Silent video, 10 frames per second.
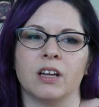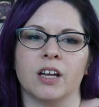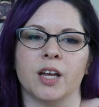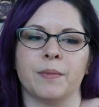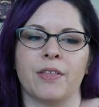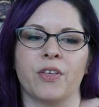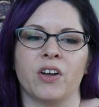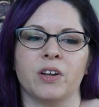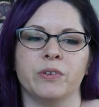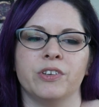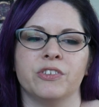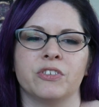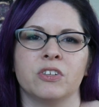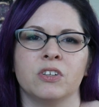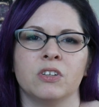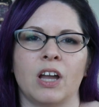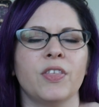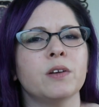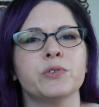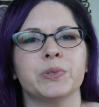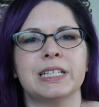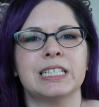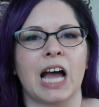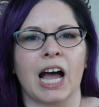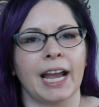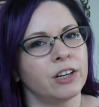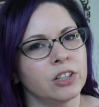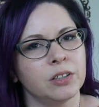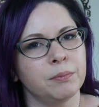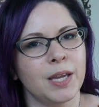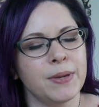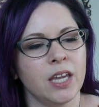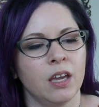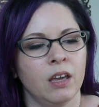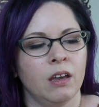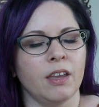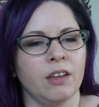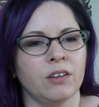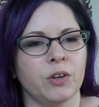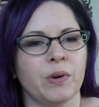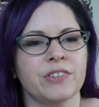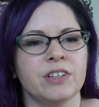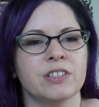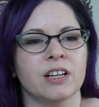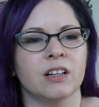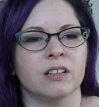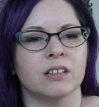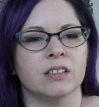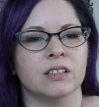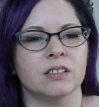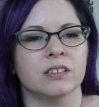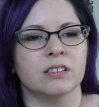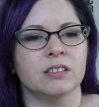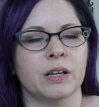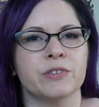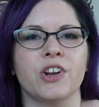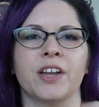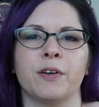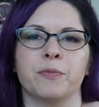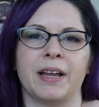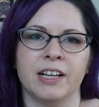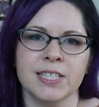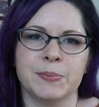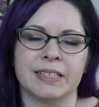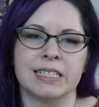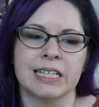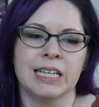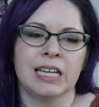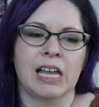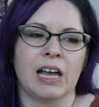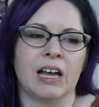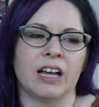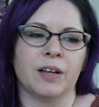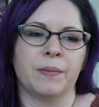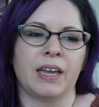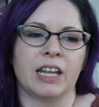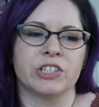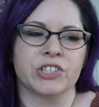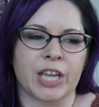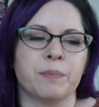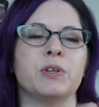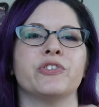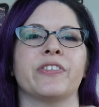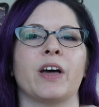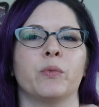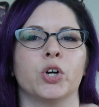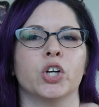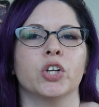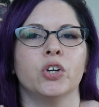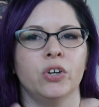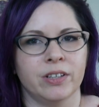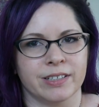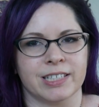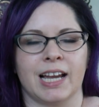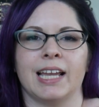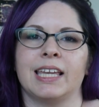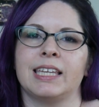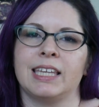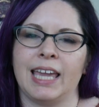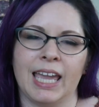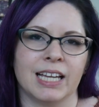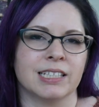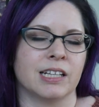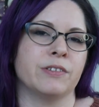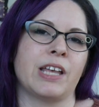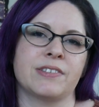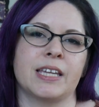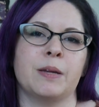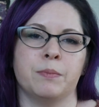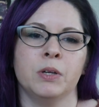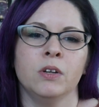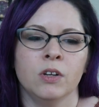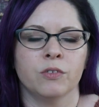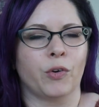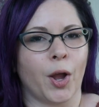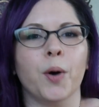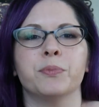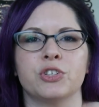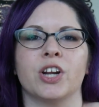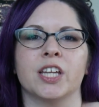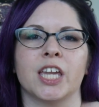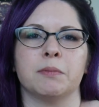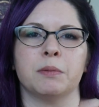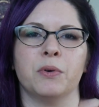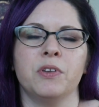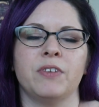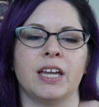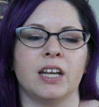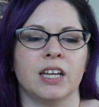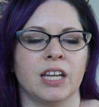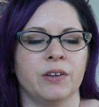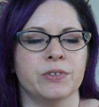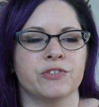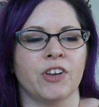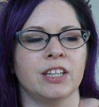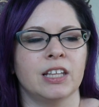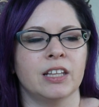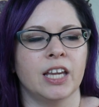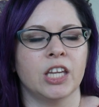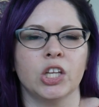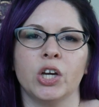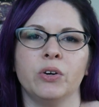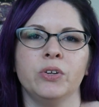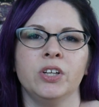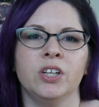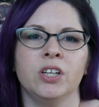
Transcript: I thought I was really tired, maybe, and it wasn't until I was talking with my husband and I just kept using that word couldn't, I can't, and I was asking him for help to try and keep me motivated, and he was finally like, you know,